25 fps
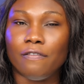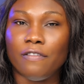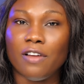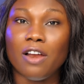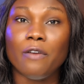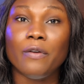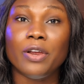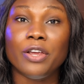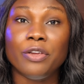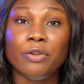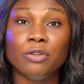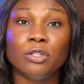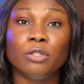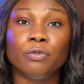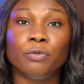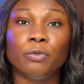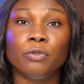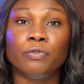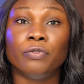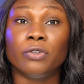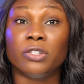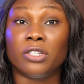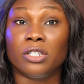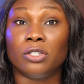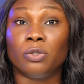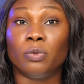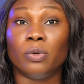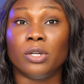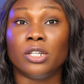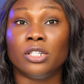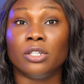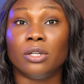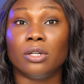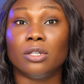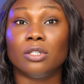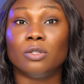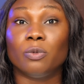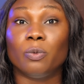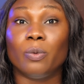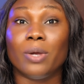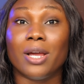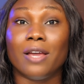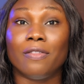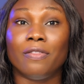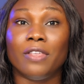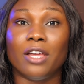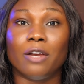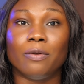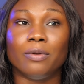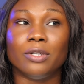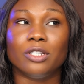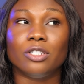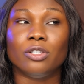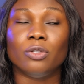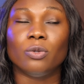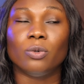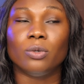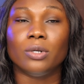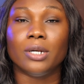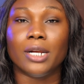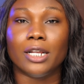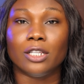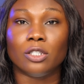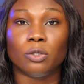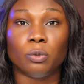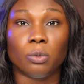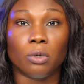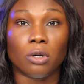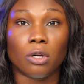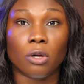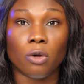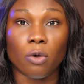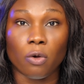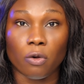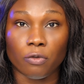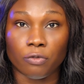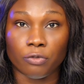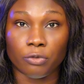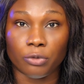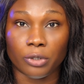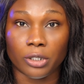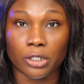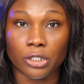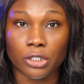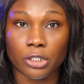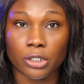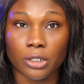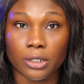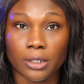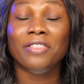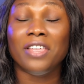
Very useful for situations where there is no network coverage.